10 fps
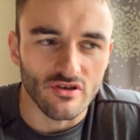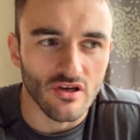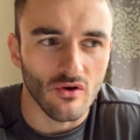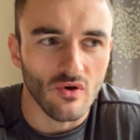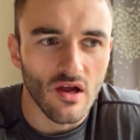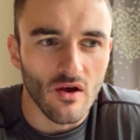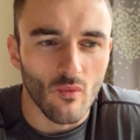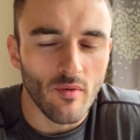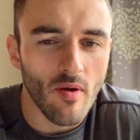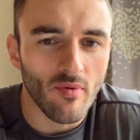So
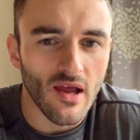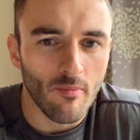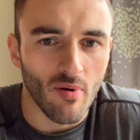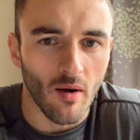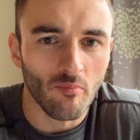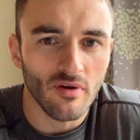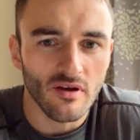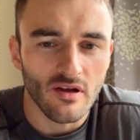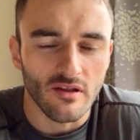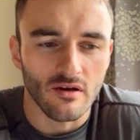when people get a pump,
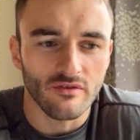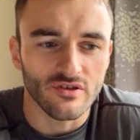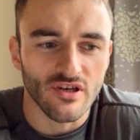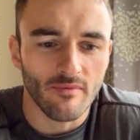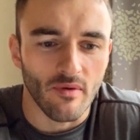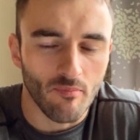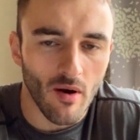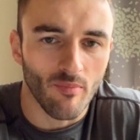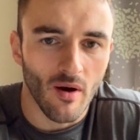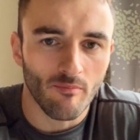they go to the gym, they
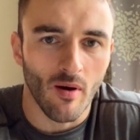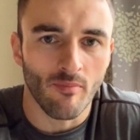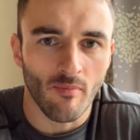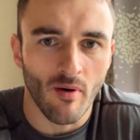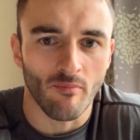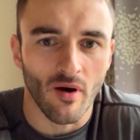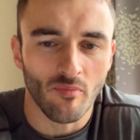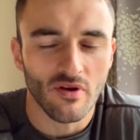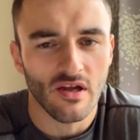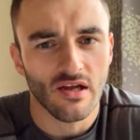pump up.